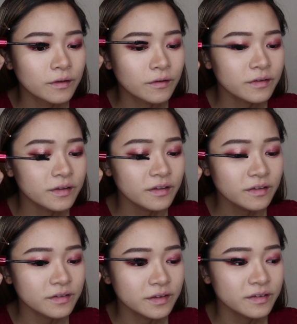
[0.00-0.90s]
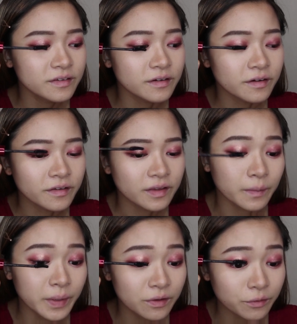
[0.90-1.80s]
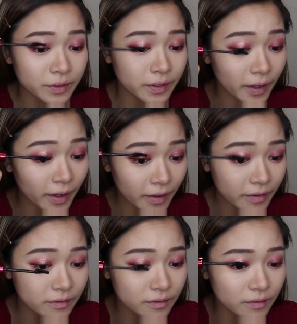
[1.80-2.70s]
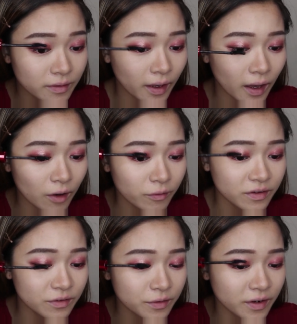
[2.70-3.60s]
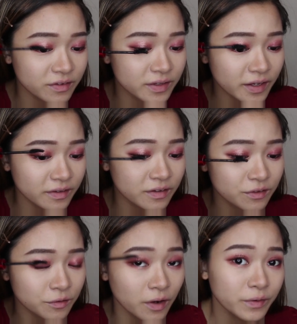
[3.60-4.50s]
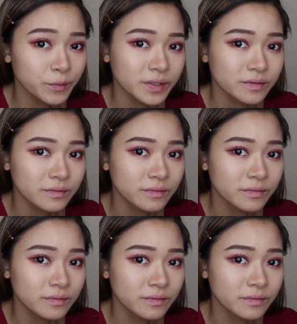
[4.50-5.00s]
So since this year is coming to an end, how is 2019 to everyone?